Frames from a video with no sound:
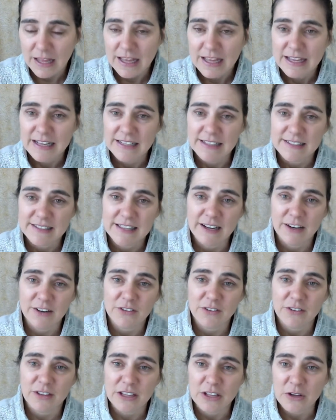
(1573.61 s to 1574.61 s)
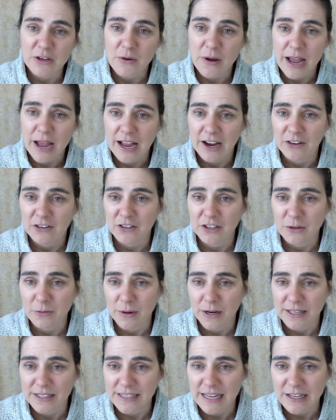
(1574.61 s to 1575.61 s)
It's there so that you actually
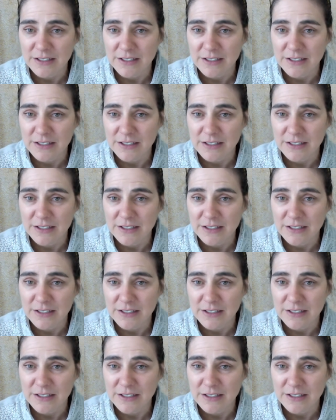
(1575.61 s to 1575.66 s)
wind down,